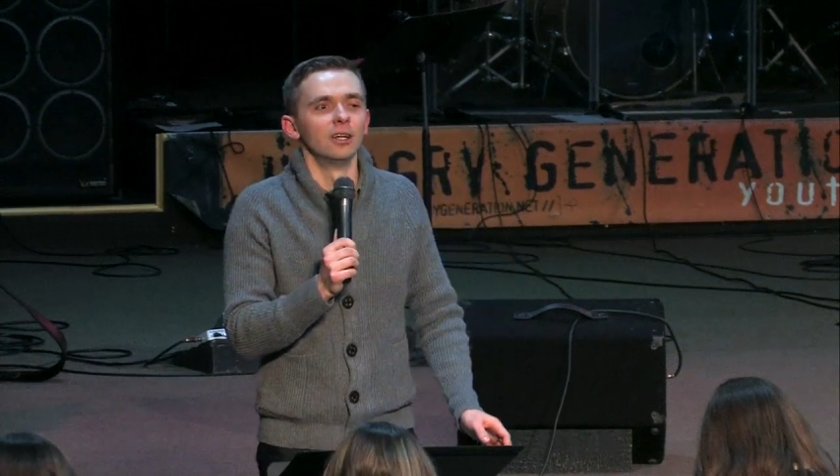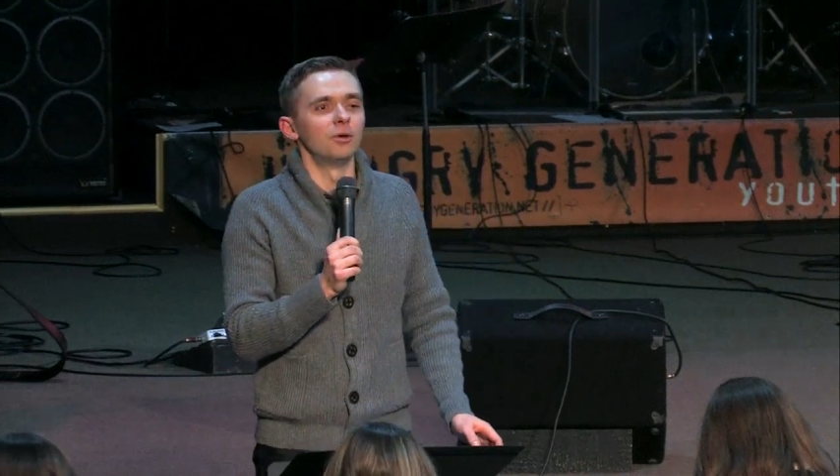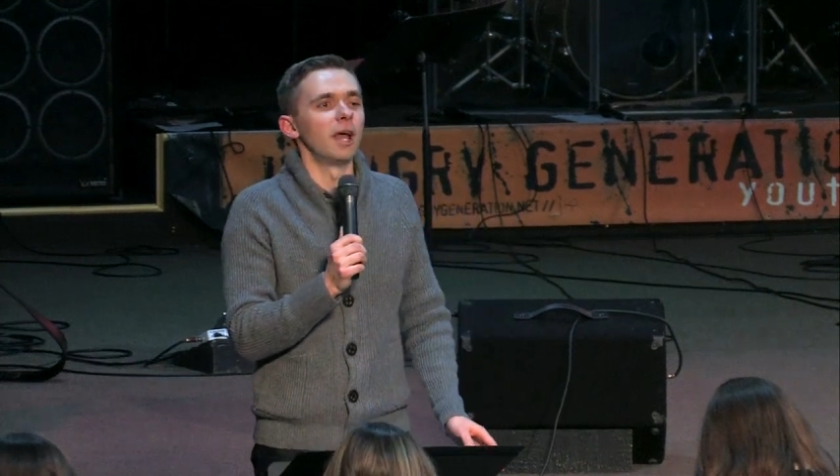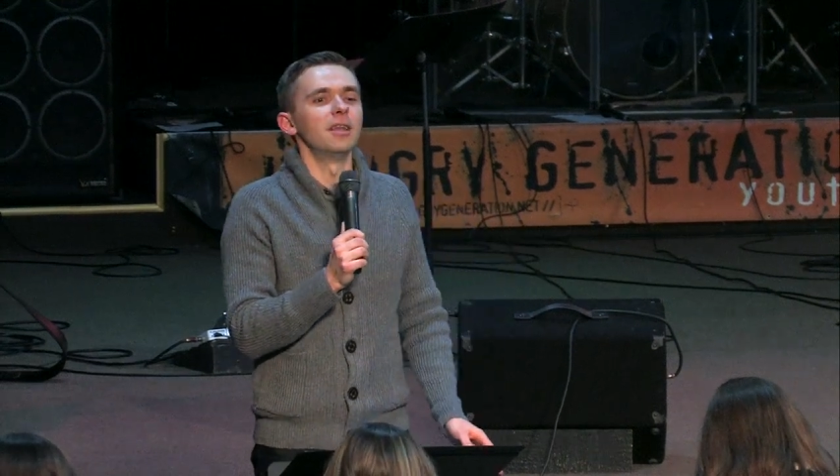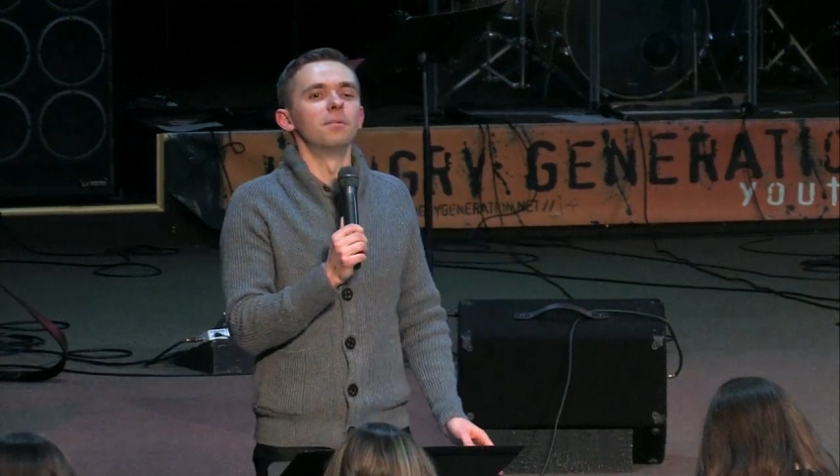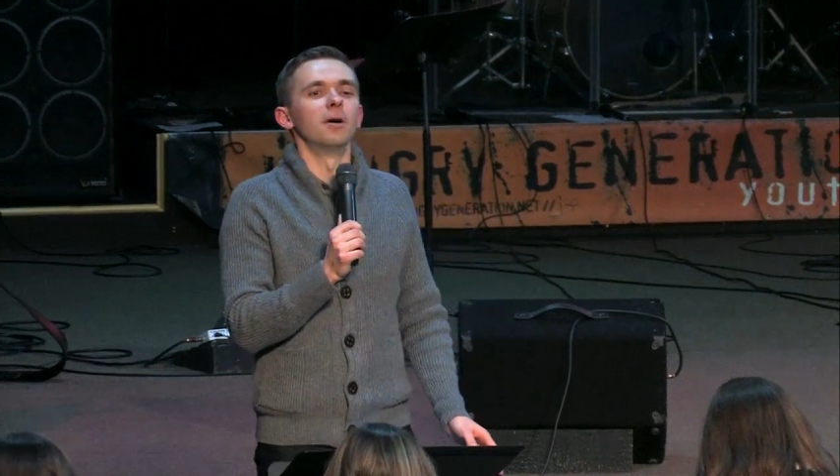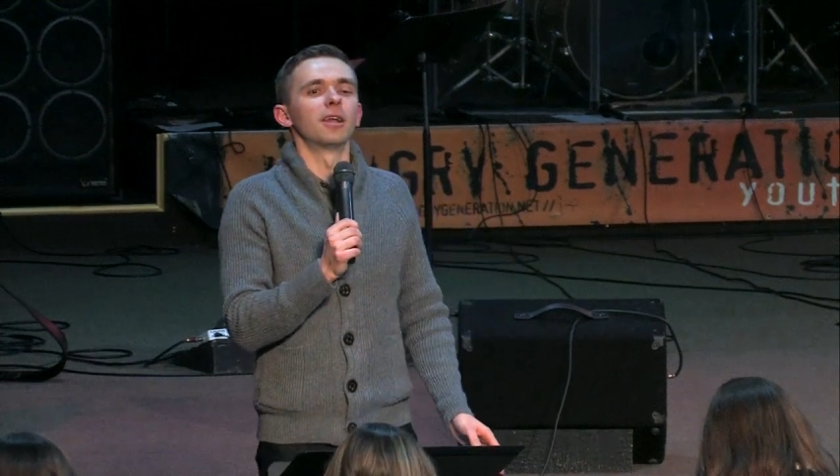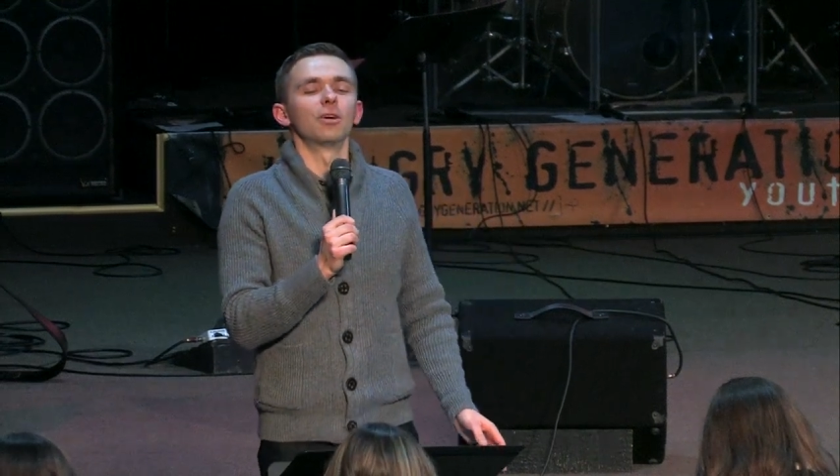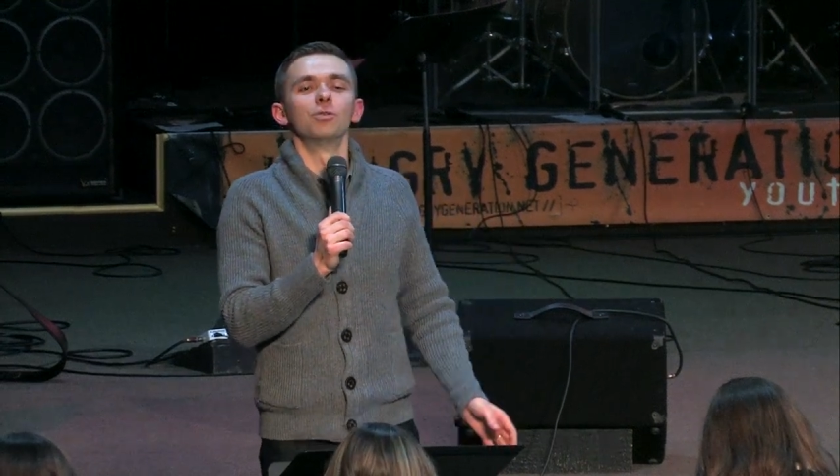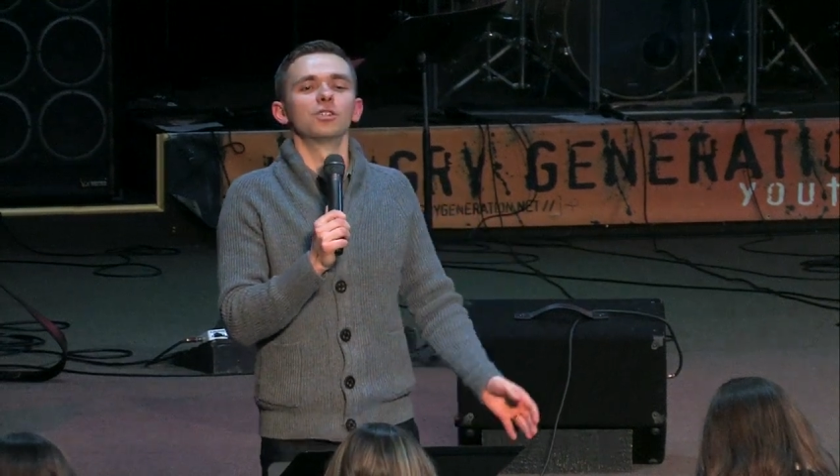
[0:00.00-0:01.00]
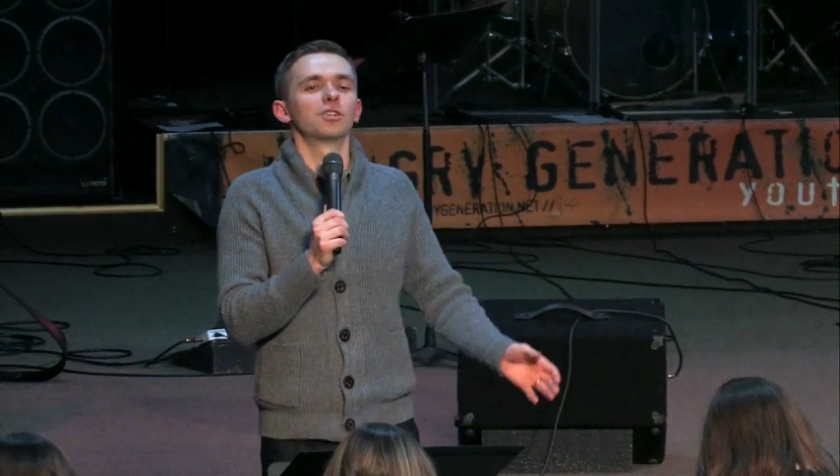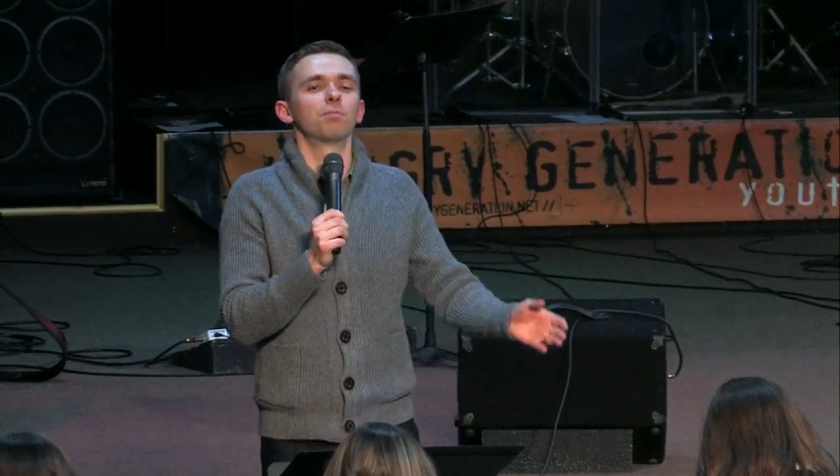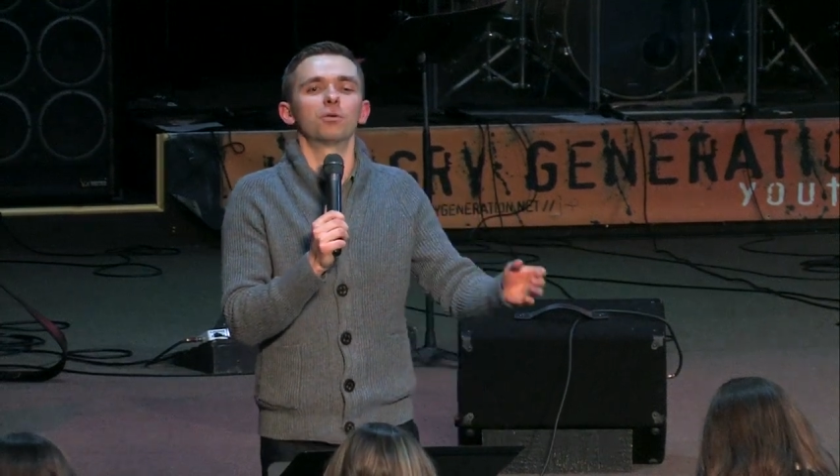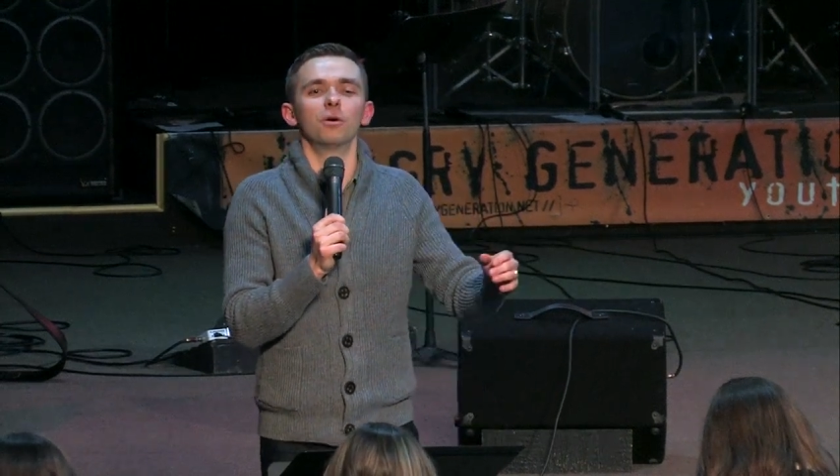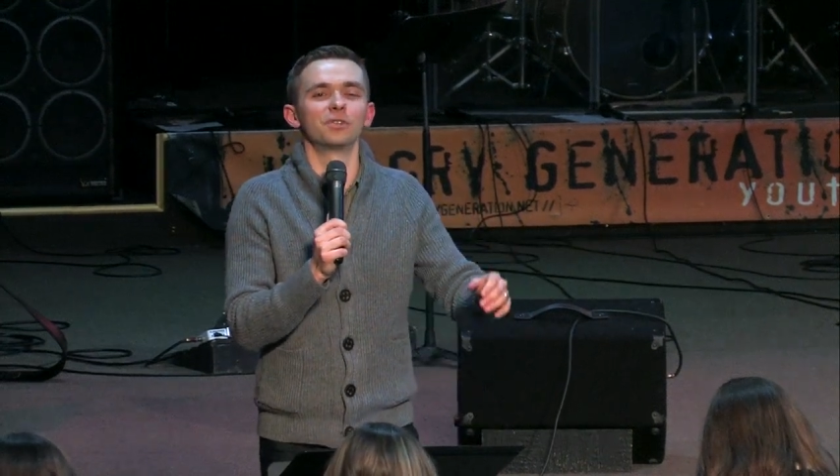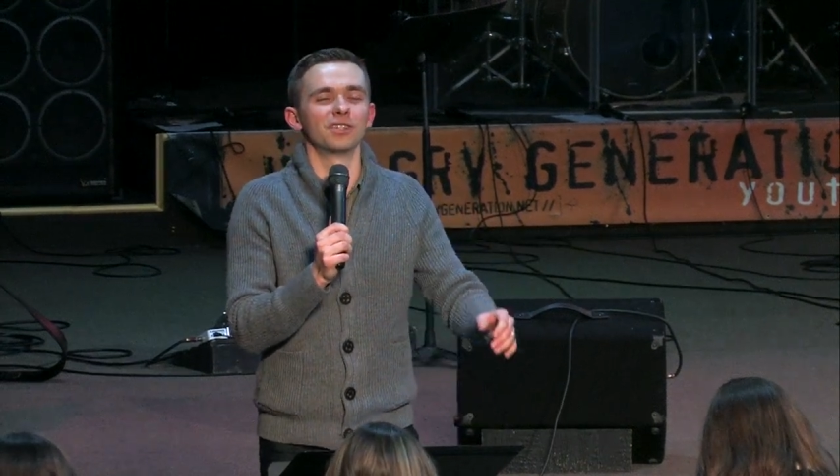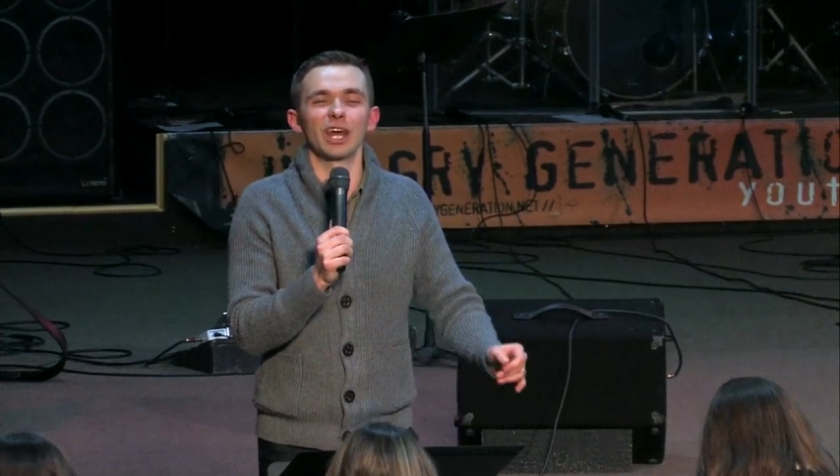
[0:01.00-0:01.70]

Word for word: to anybody who just approaches